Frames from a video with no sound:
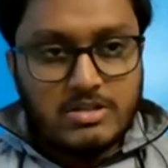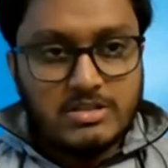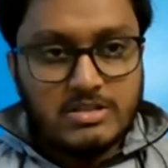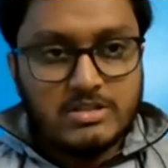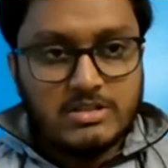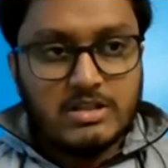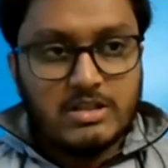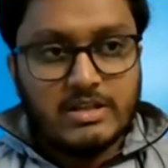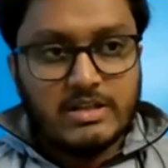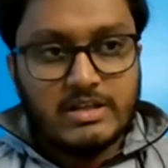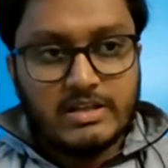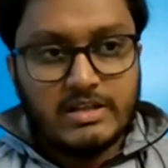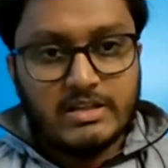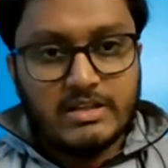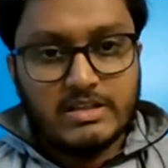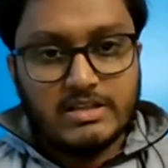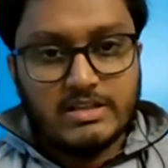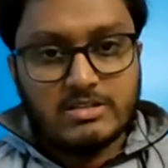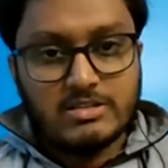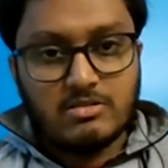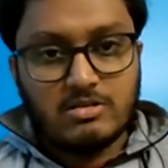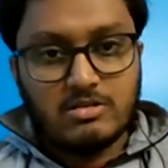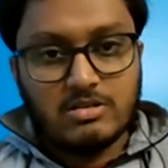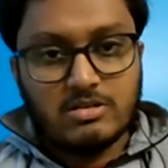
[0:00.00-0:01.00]
original
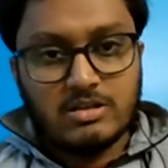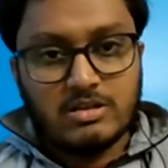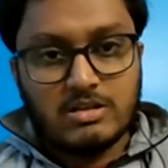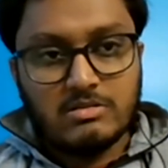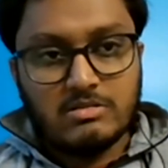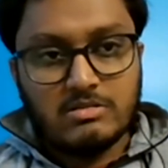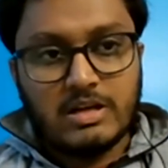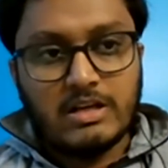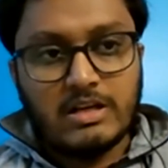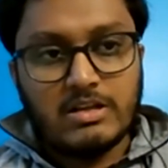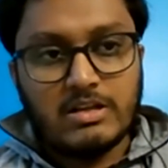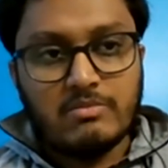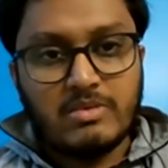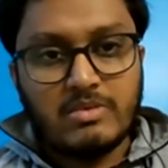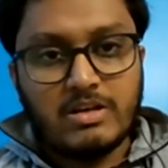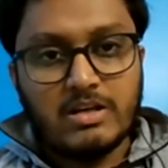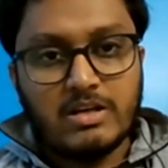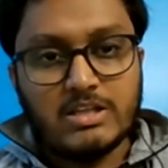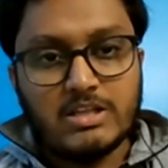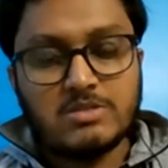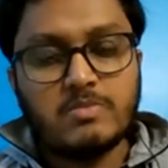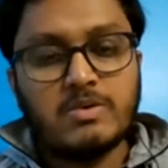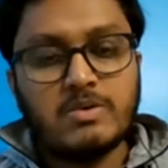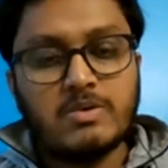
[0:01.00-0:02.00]
Indians or the
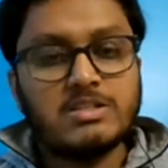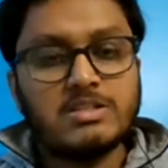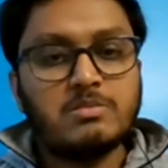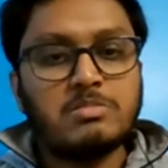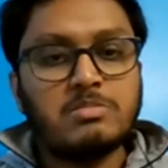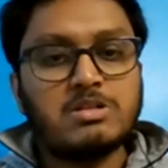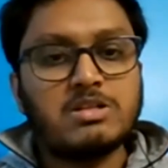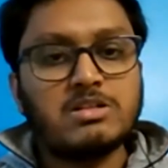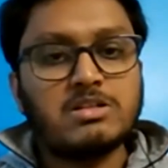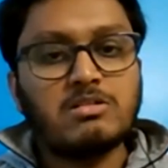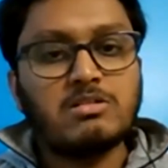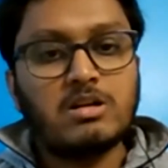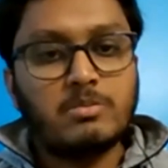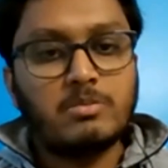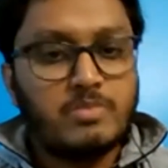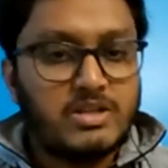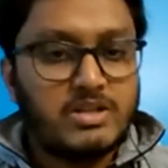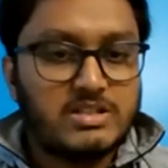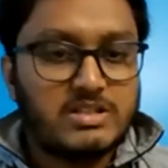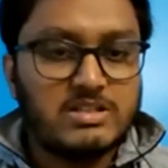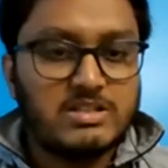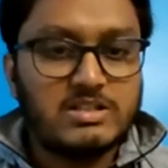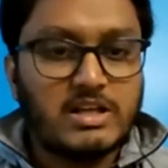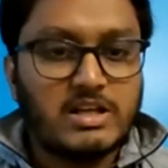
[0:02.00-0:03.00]
native Indians participated in the
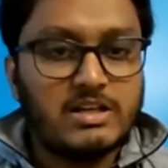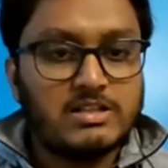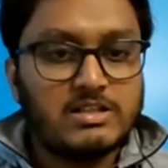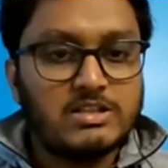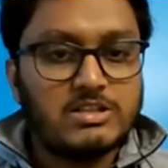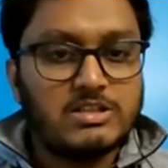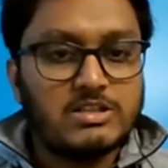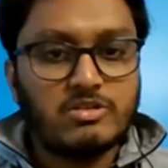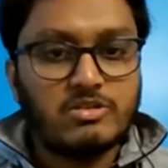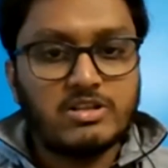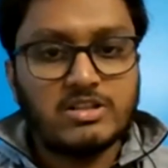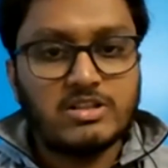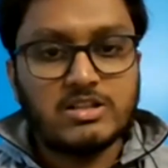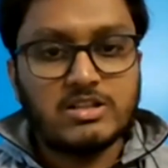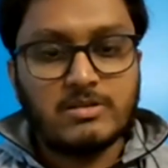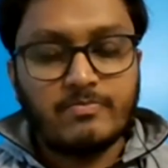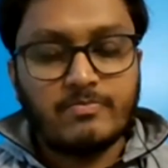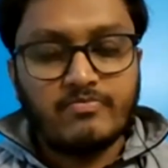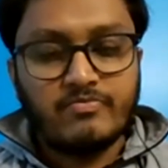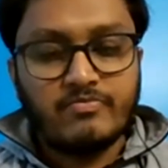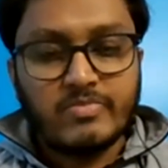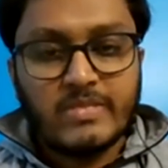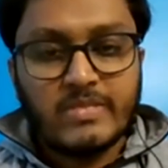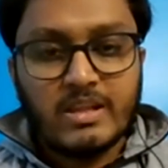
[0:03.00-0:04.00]
Olympics in
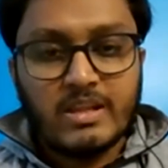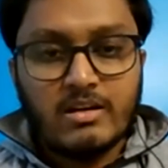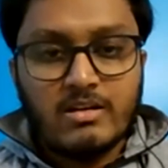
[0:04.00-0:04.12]
1920.